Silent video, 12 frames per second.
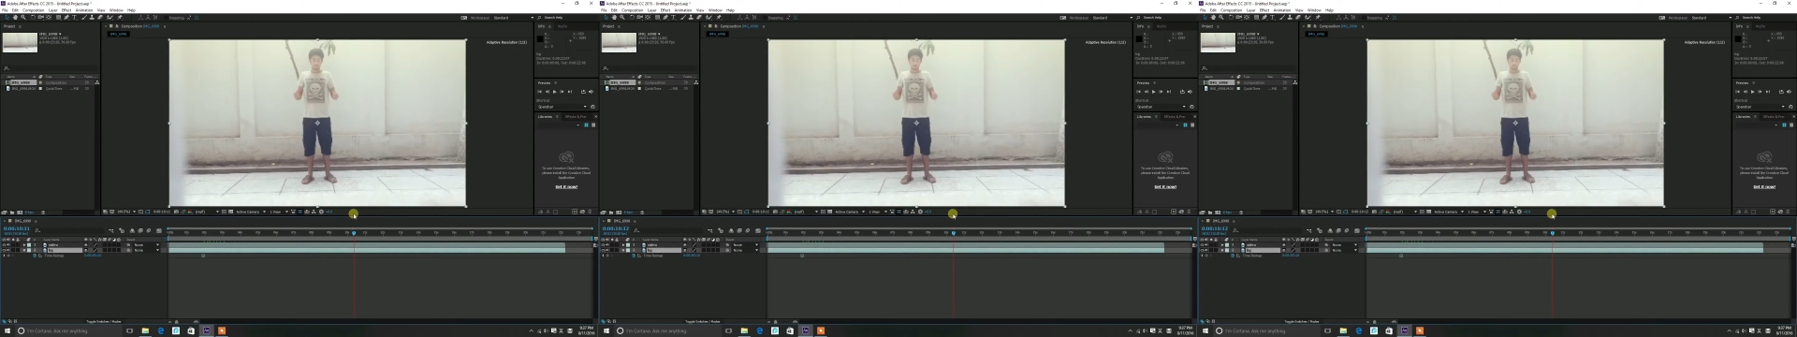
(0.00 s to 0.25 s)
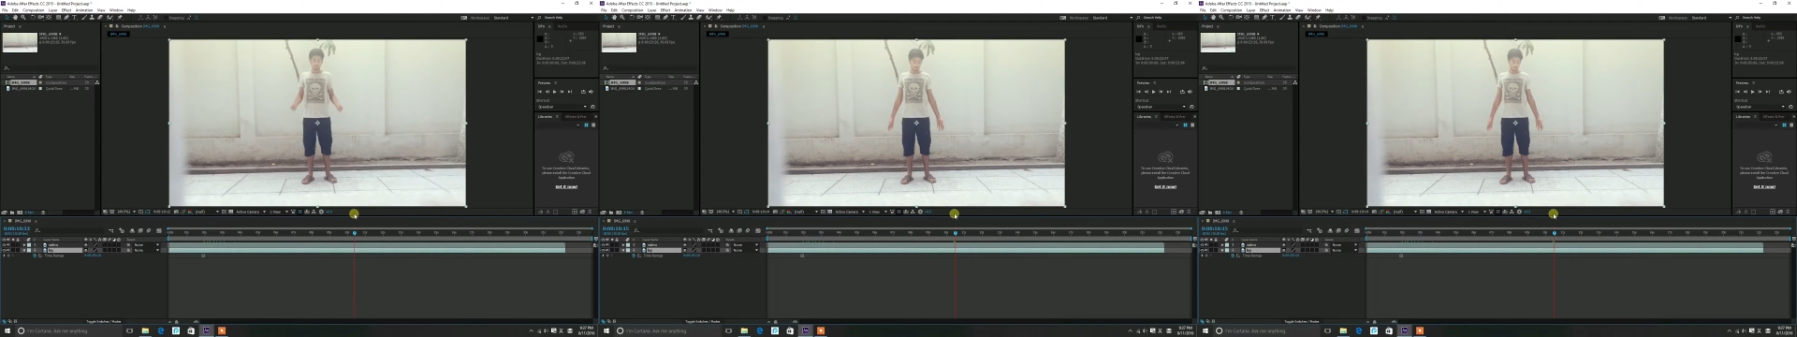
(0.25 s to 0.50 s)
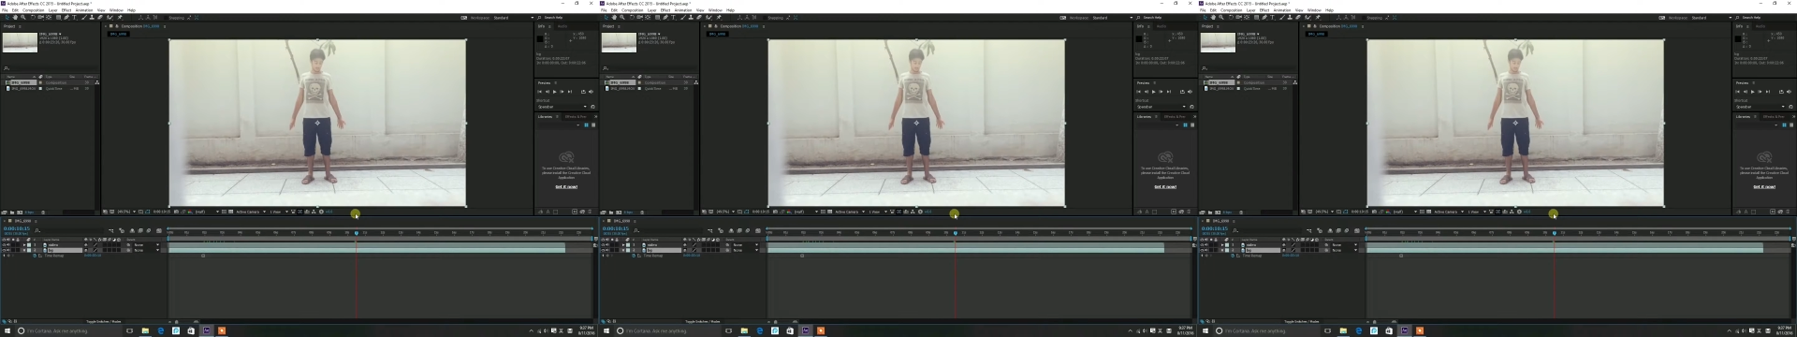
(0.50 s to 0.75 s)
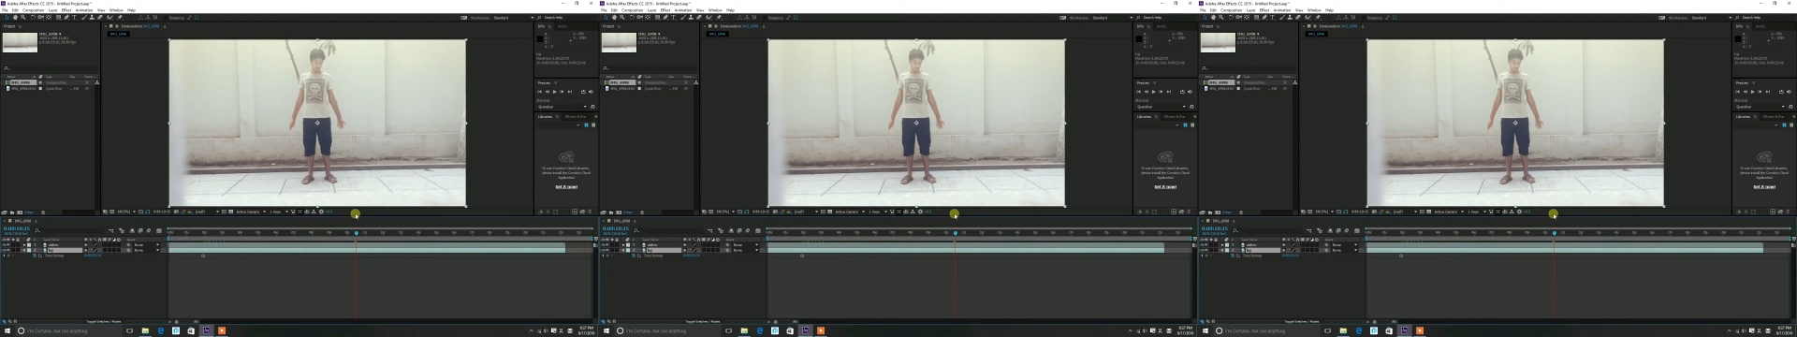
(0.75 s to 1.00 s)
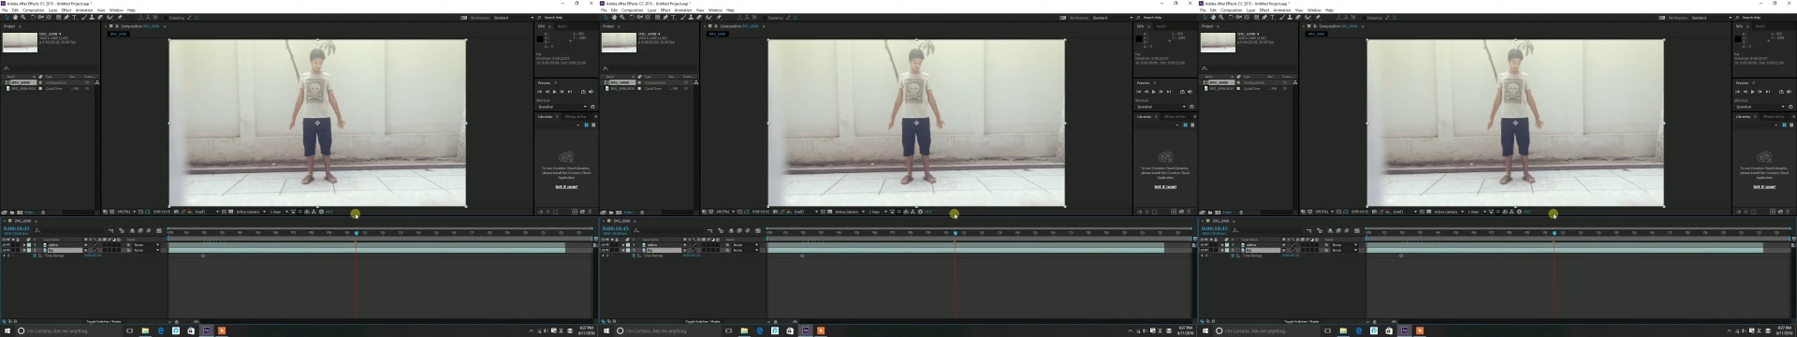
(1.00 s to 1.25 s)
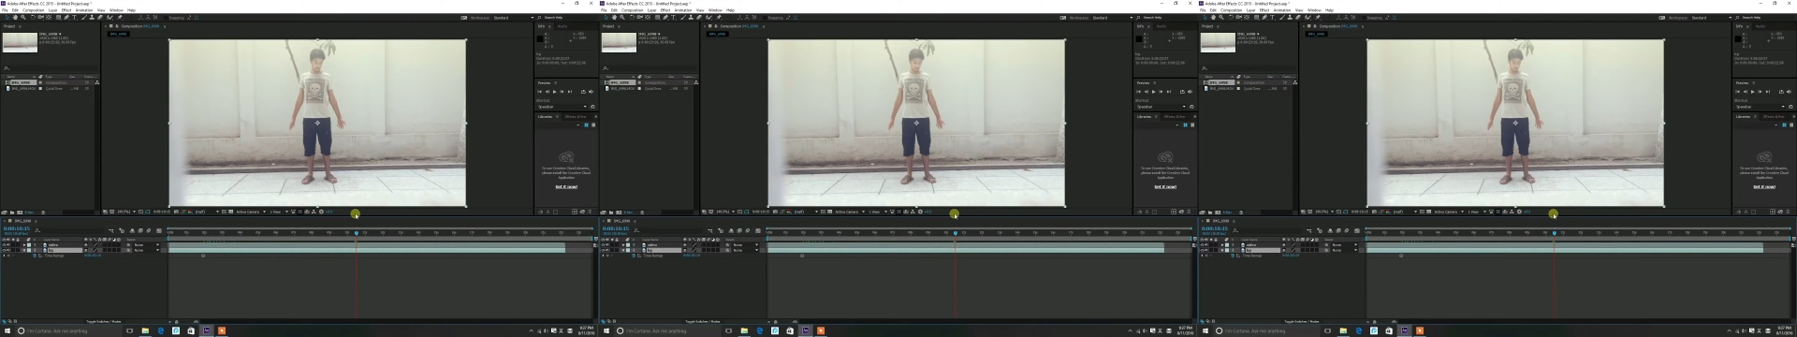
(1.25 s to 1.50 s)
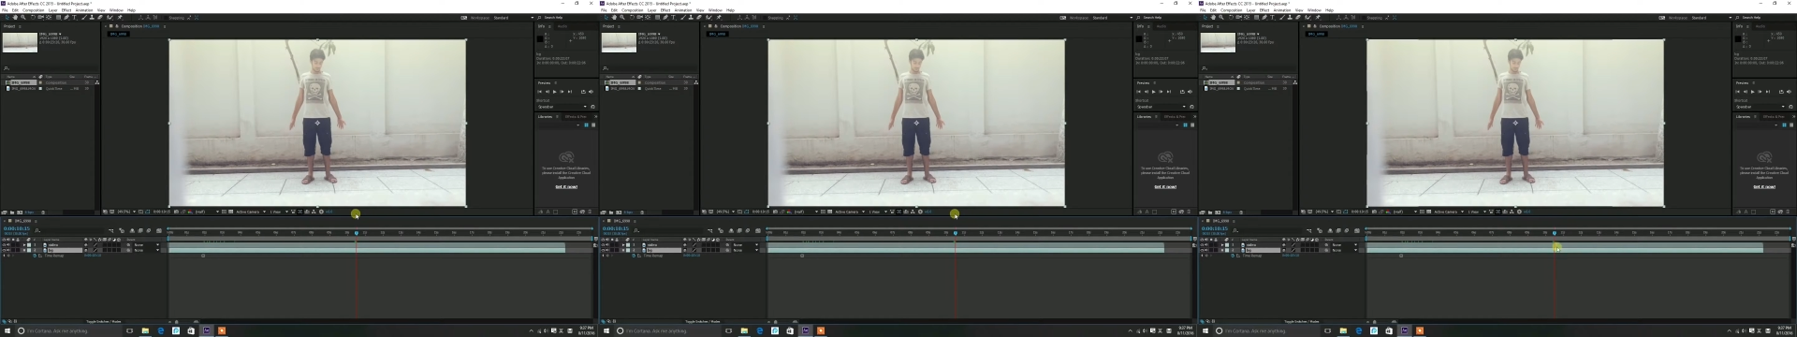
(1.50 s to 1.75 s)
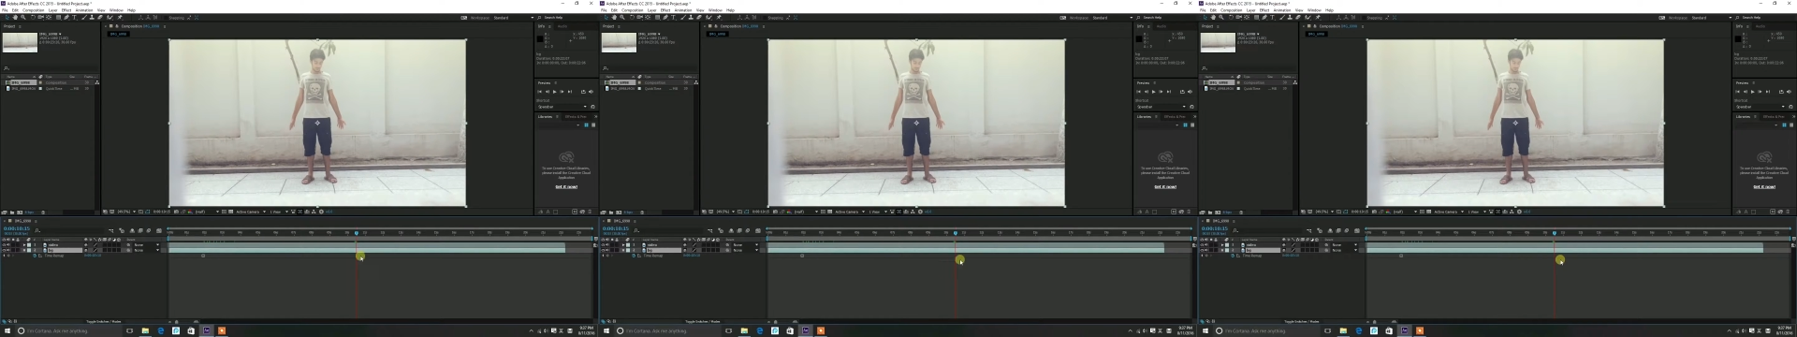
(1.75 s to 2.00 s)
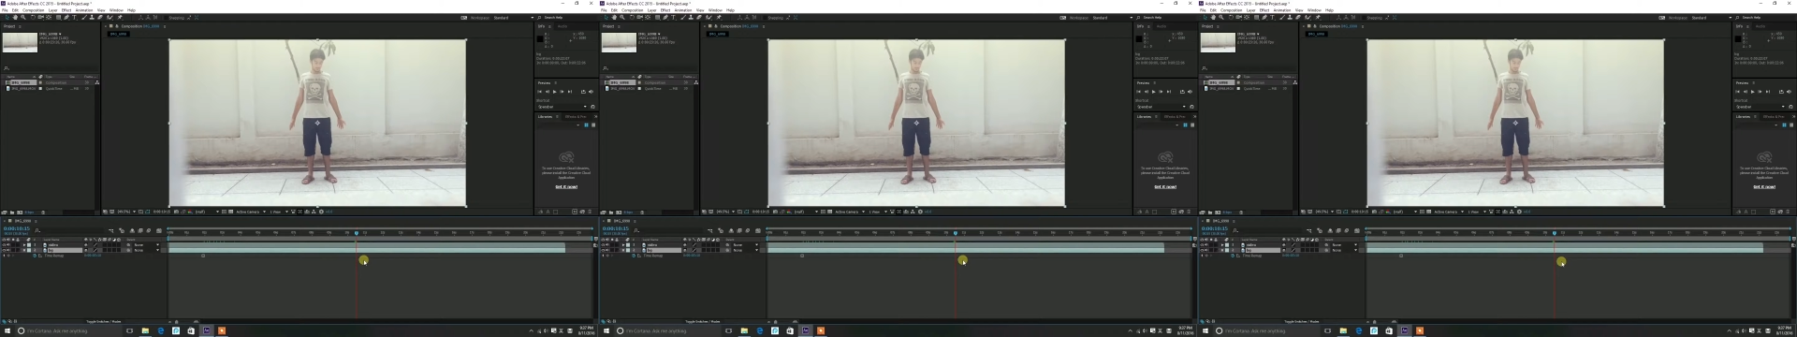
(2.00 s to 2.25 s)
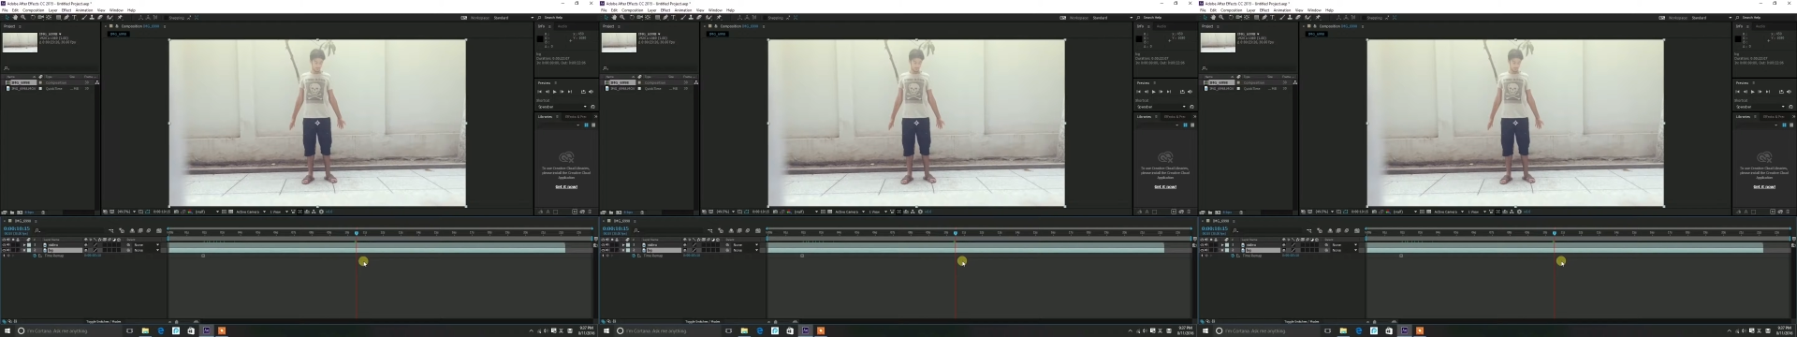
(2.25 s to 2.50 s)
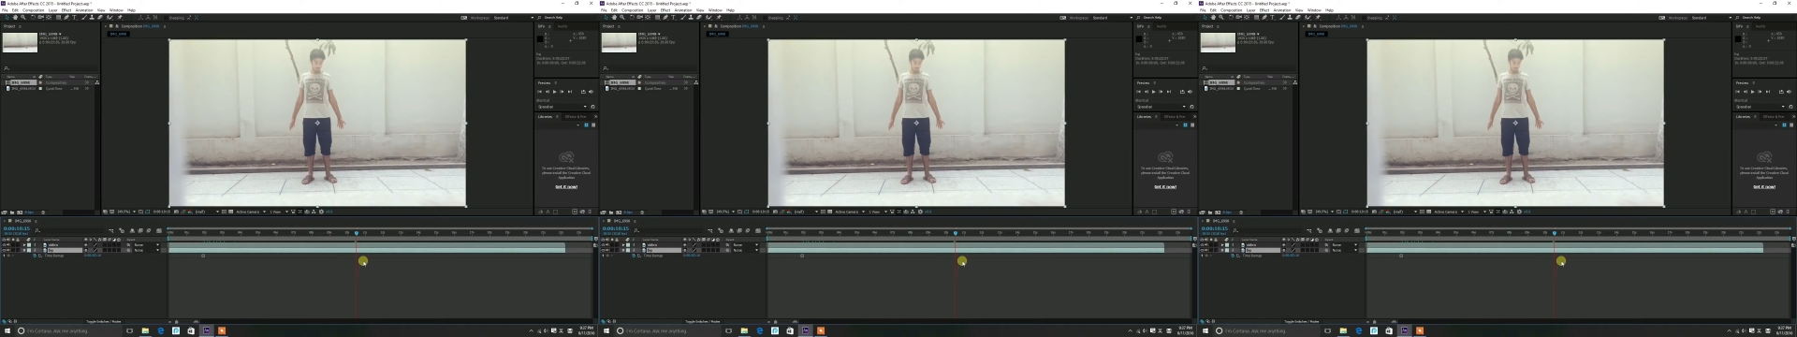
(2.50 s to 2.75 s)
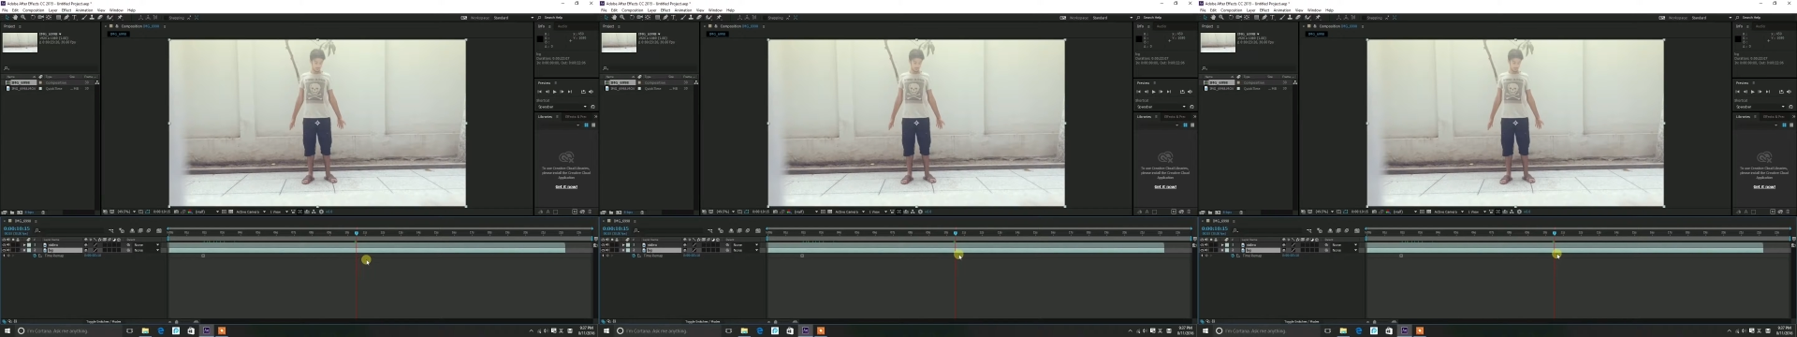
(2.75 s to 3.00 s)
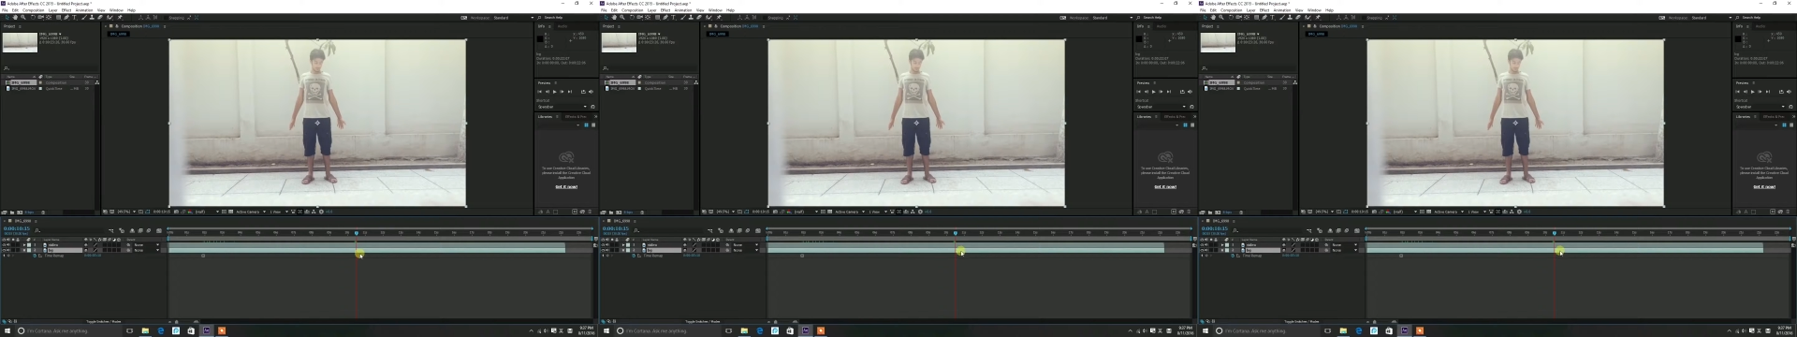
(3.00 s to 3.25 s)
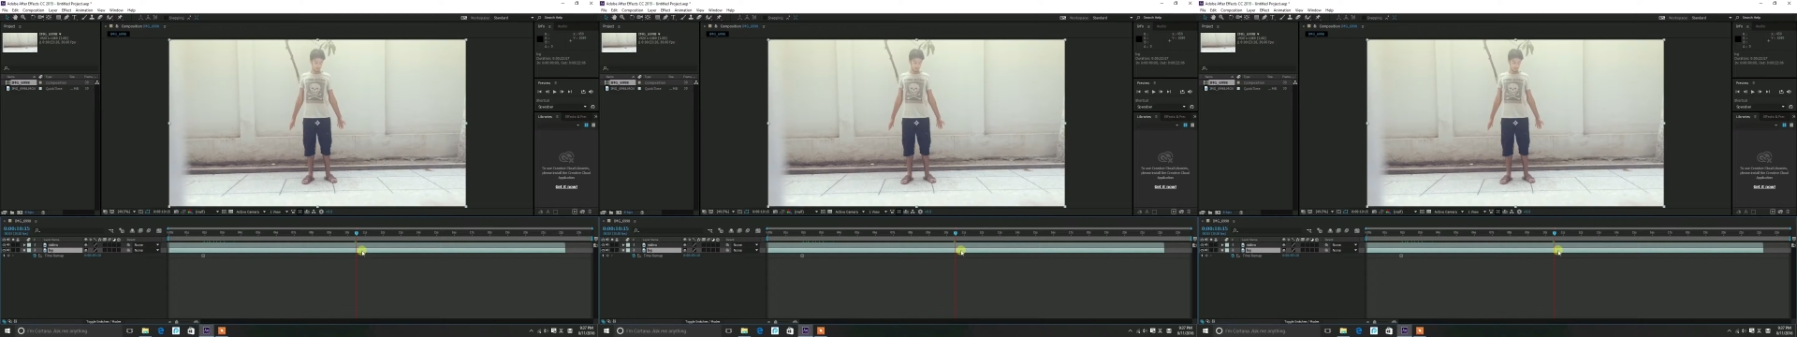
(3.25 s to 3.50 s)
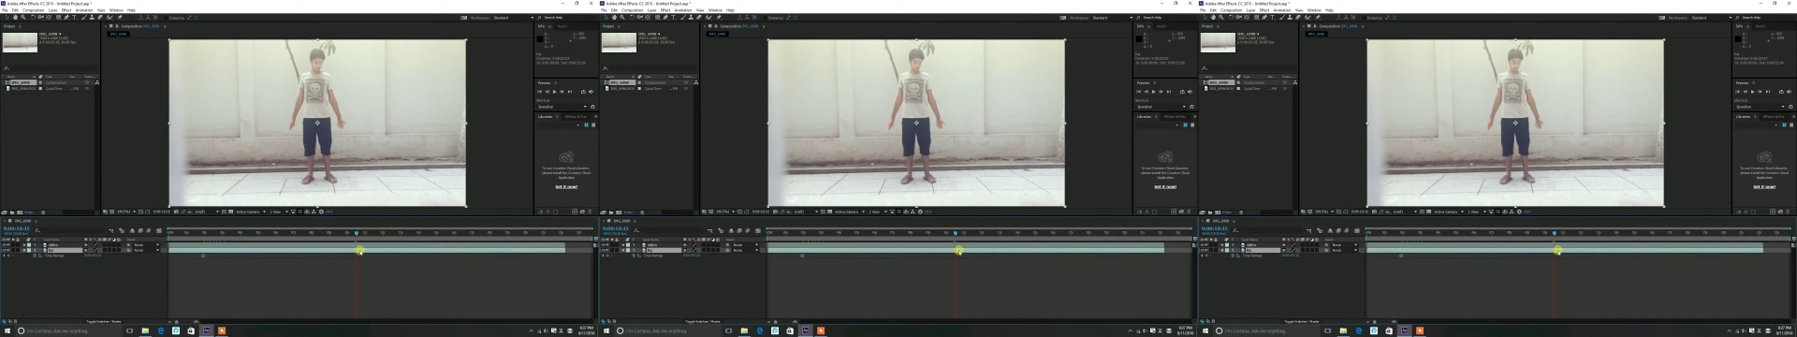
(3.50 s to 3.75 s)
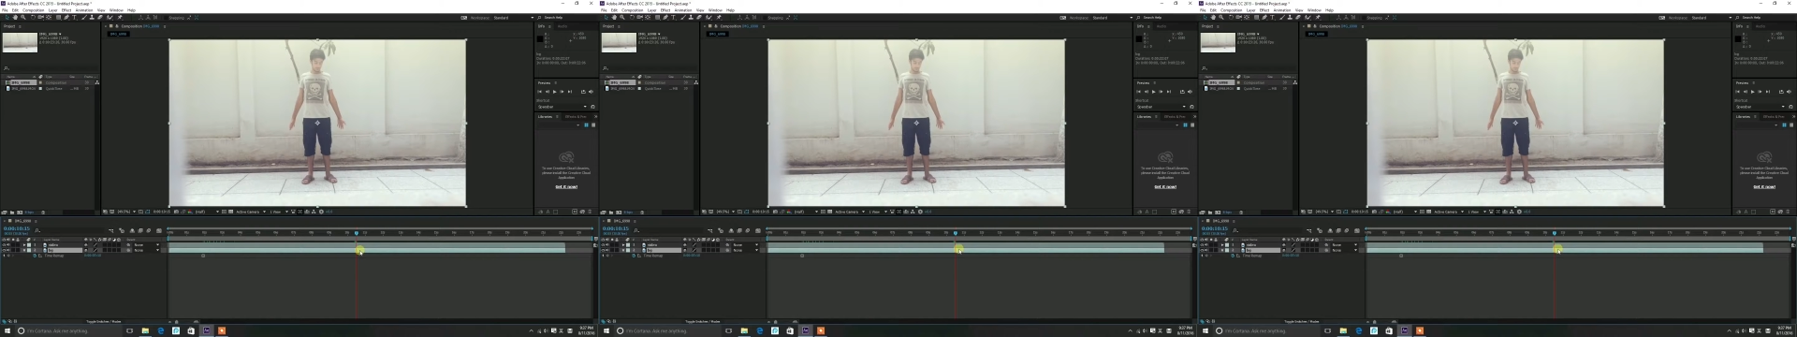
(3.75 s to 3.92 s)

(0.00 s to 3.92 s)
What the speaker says: (no speaker visible)